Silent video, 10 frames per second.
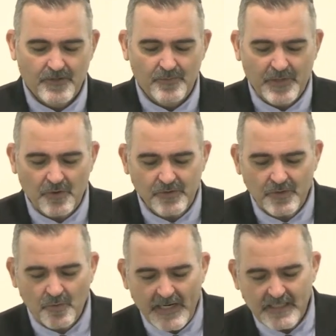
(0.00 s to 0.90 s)
To be called
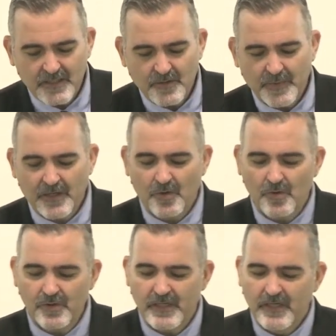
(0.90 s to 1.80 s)
to wait is to be
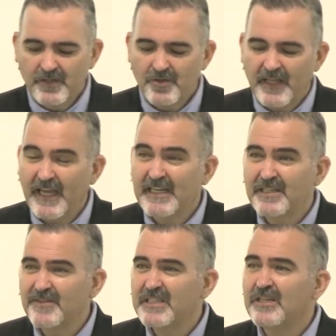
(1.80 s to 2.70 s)
called to the
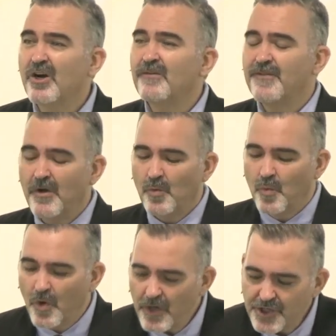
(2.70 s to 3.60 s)
activity of
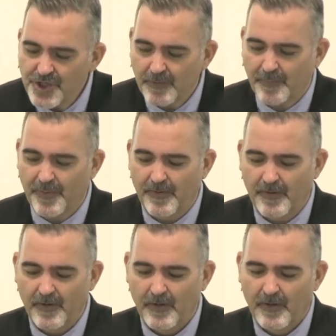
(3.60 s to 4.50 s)
worship.
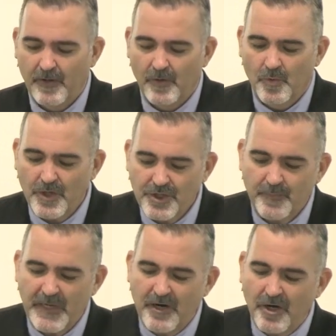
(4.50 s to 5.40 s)

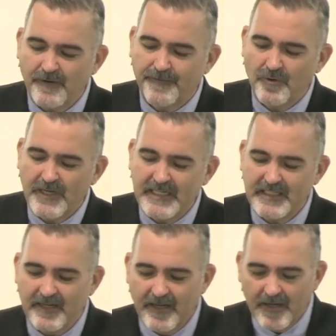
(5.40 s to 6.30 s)
Worshiping God for
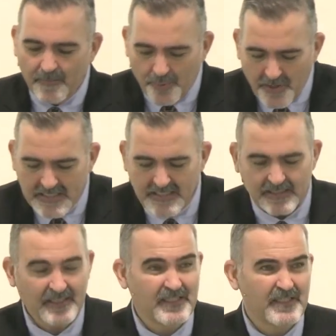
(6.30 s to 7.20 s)
His
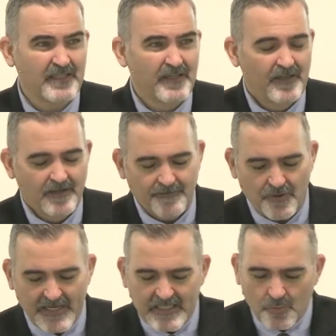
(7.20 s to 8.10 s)
presence,
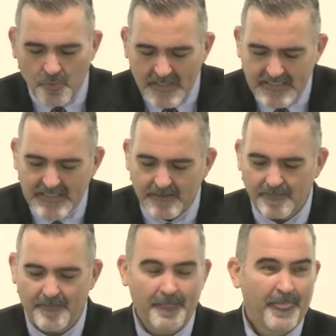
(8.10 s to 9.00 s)
for His
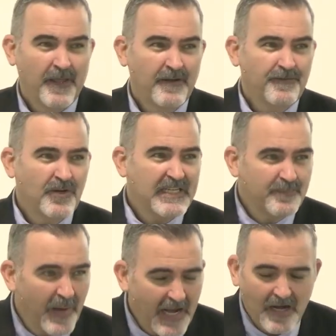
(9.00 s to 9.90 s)
wisdom, for His
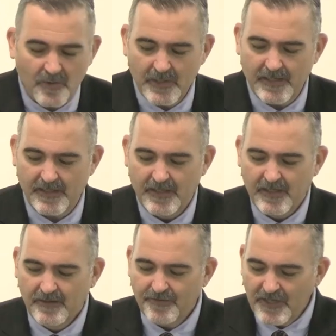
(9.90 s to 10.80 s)
power,
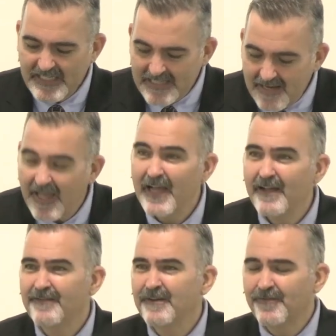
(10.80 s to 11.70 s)
for His
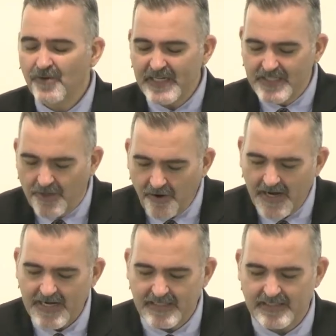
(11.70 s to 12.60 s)
love, and for His
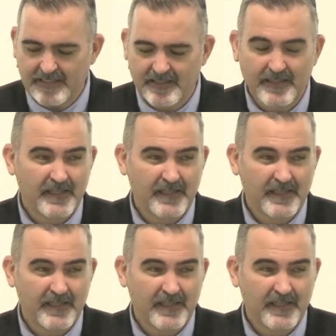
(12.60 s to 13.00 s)
grace.